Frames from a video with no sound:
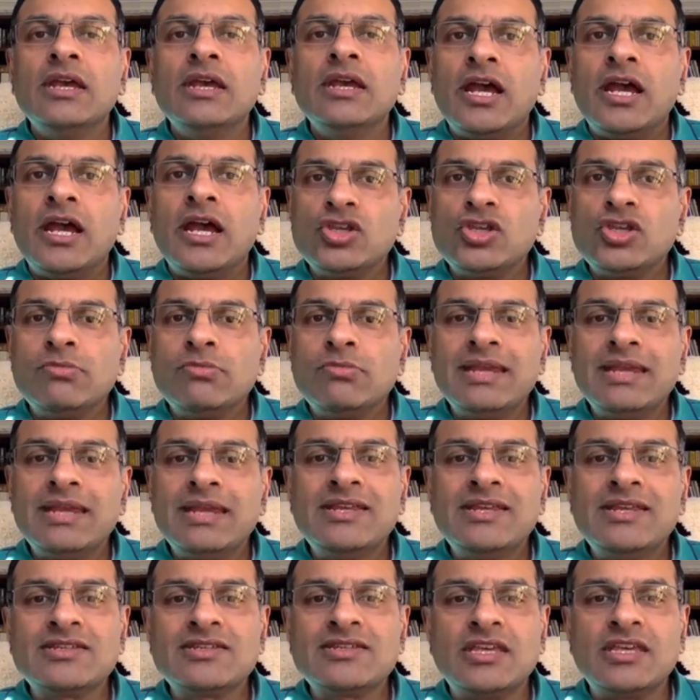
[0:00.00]
and you may
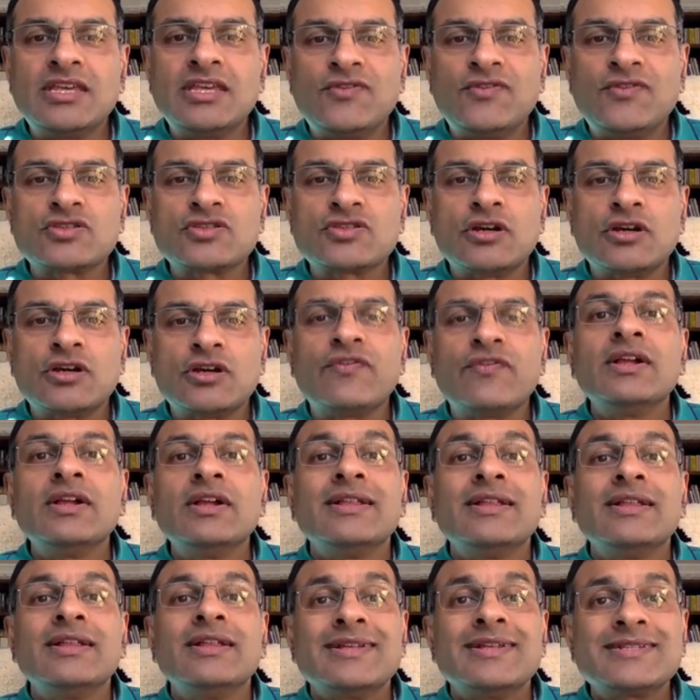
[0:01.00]
need to give yourself
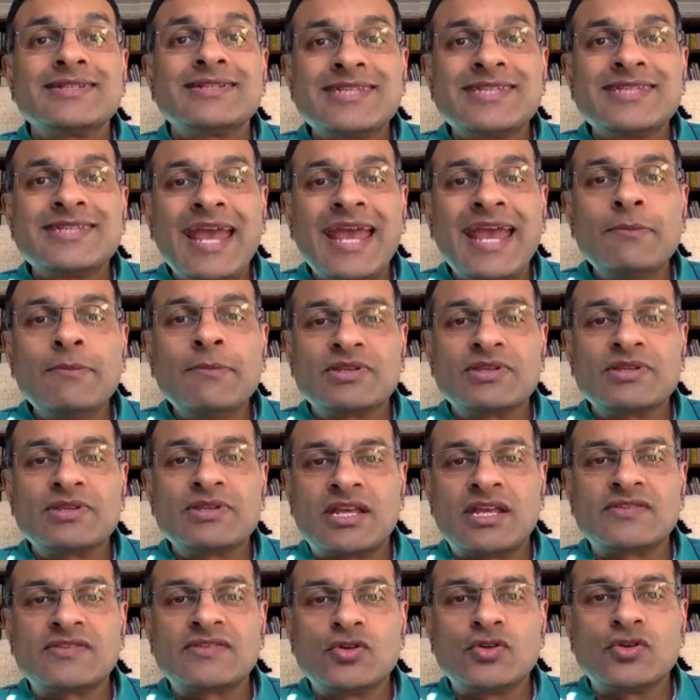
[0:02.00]

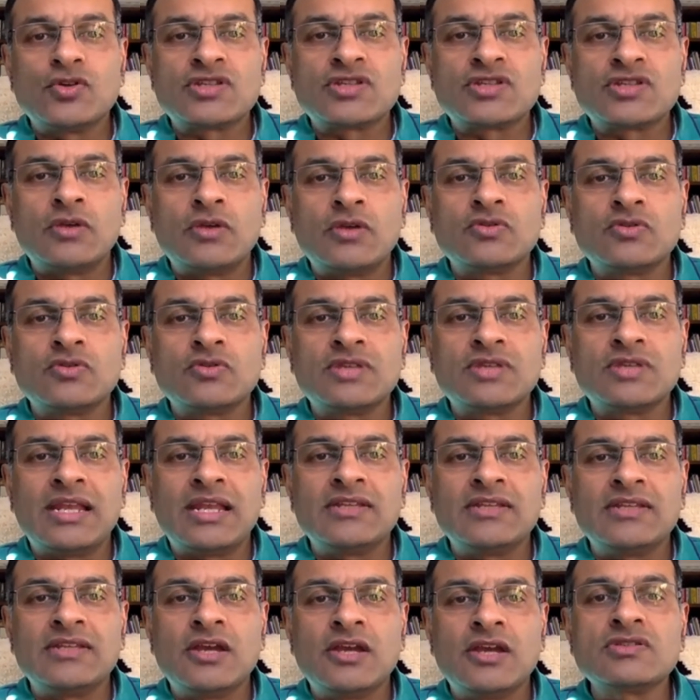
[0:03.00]
10% of your total
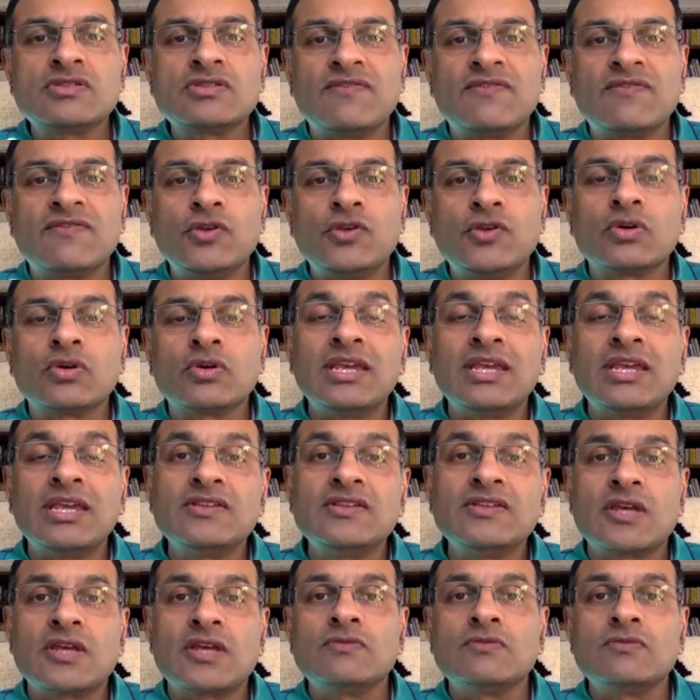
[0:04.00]
daily dose if your
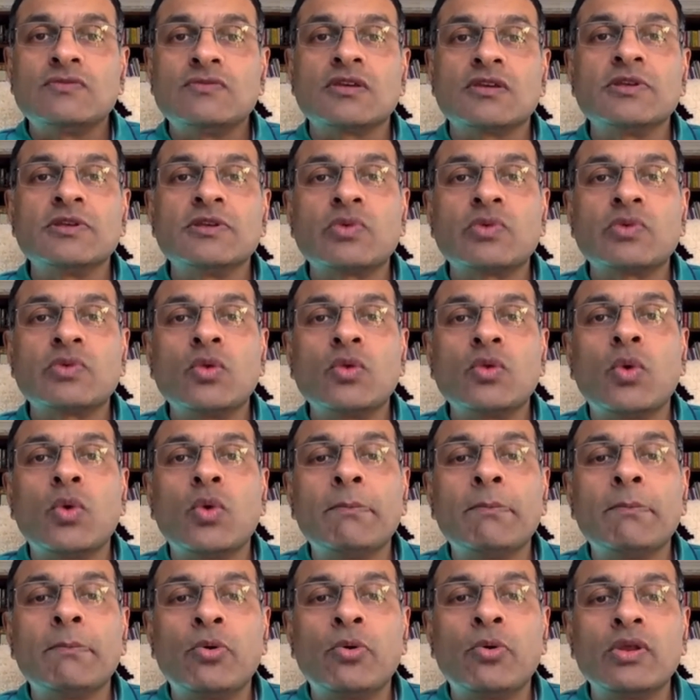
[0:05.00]
ketones are between
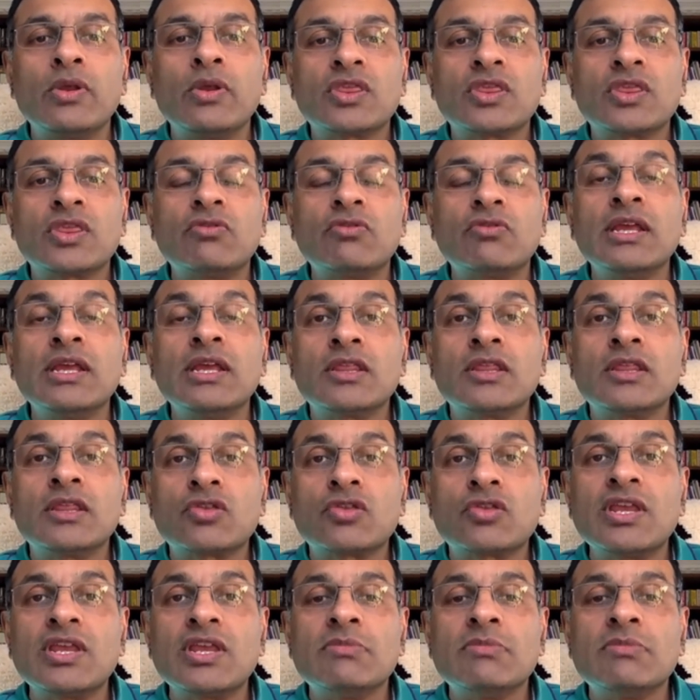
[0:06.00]
1.3 and
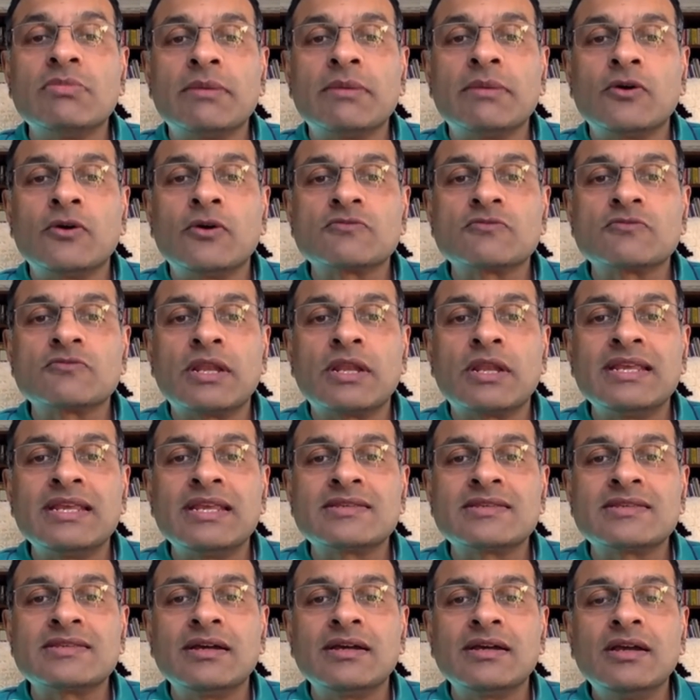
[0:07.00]
3 millimoles per
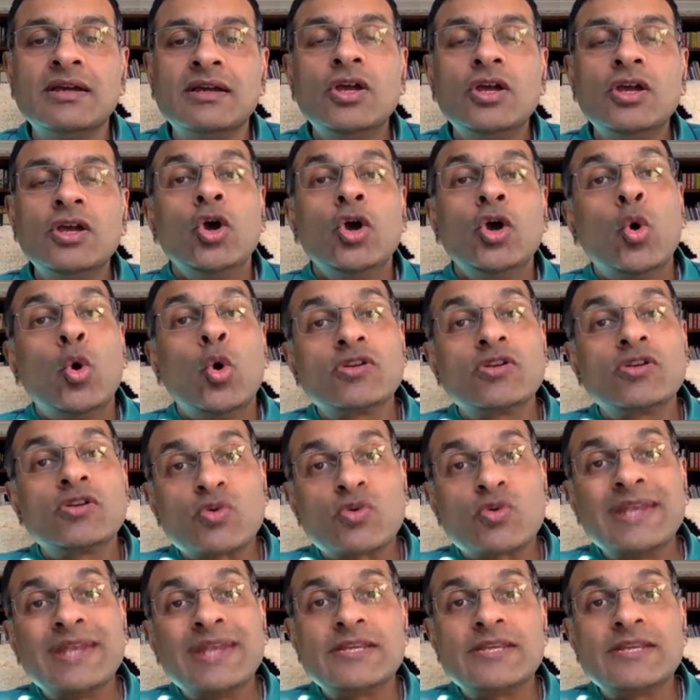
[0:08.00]
litre, or
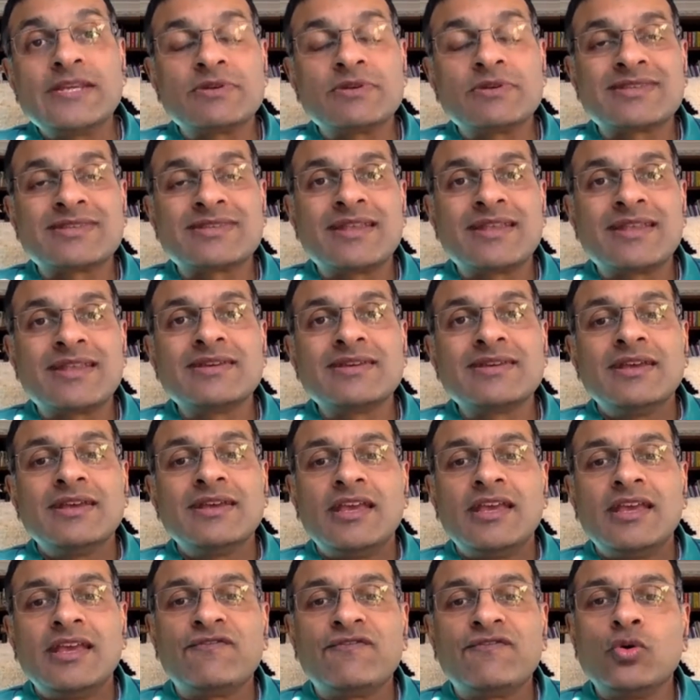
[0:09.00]
20%
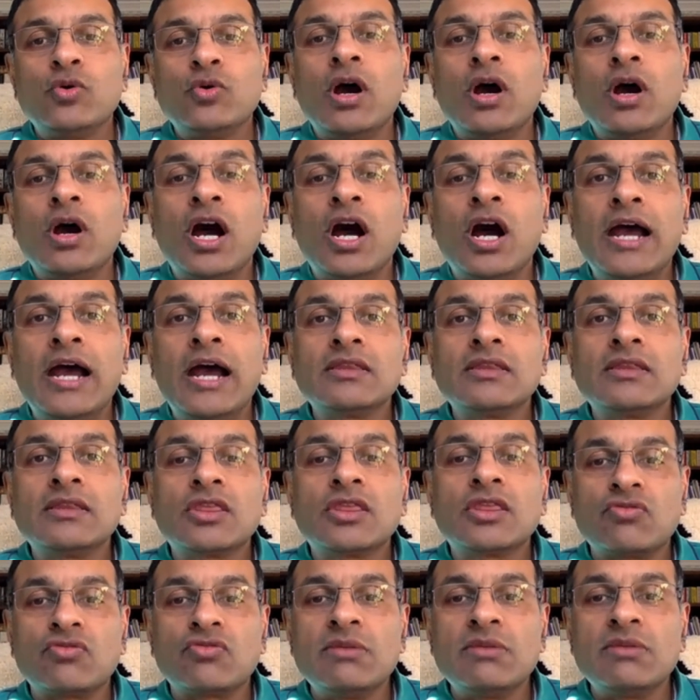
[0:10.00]
if you're higher than
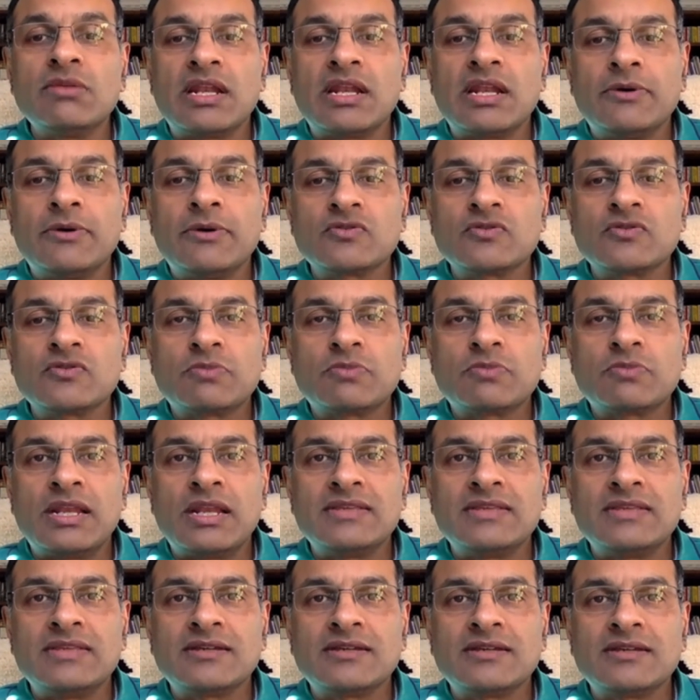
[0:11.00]
3 millimoles per
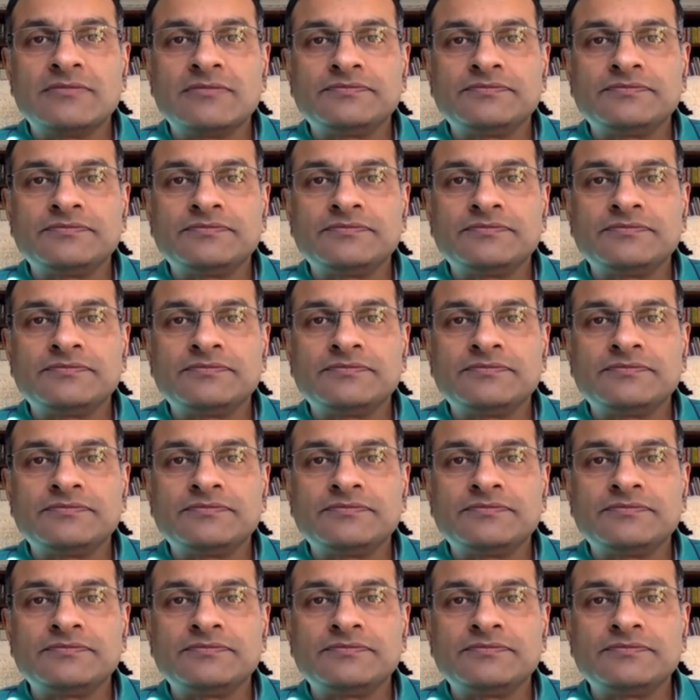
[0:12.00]
litre.